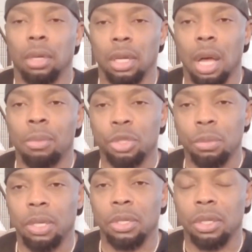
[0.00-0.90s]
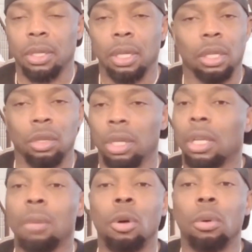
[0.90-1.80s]
To accomplish the mission. You
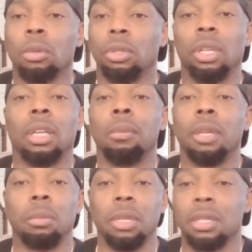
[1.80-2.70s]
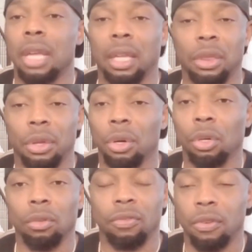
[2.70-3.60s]
didn't come home. You didn't come here to be second,
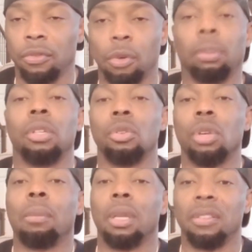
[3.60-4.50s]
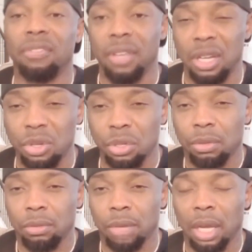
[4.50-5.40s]
third, fifth, fourth place. You came here to
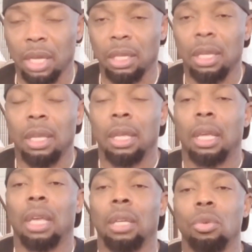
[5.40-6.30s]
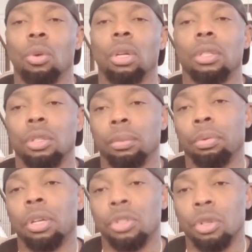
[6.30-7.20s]
finish, right? And you wanted to
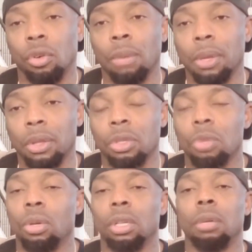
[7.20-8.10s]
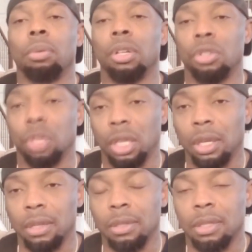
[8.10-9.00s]
impress your grandmother. You wanted to impress your
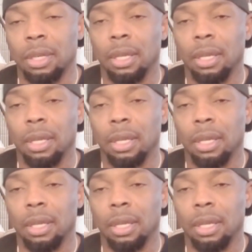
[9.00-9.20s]
kids.